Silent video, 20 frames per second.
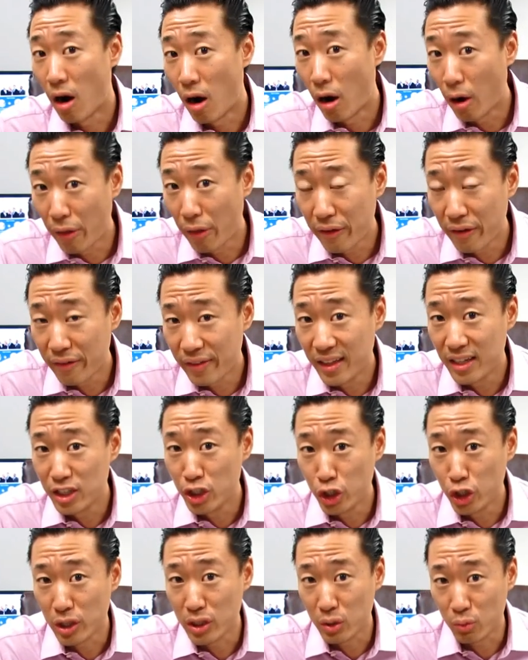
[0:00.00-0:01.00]
other than
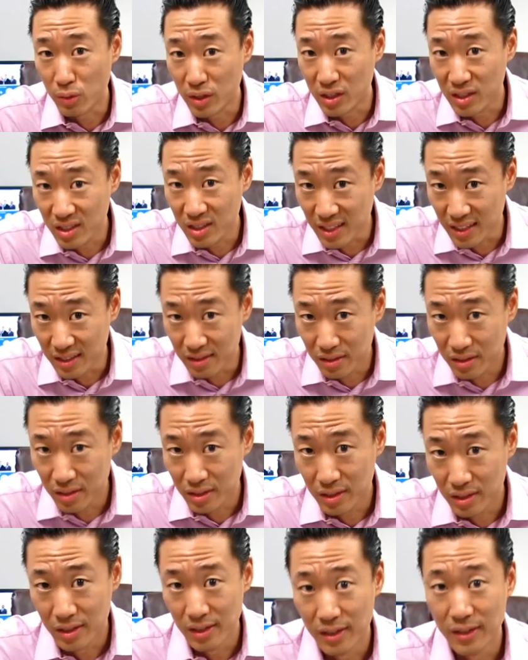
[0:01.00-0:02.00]
just
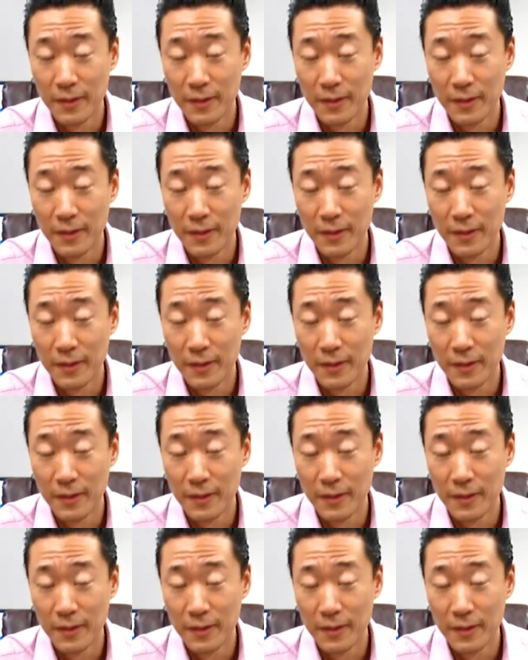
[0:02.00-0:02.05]
receipts.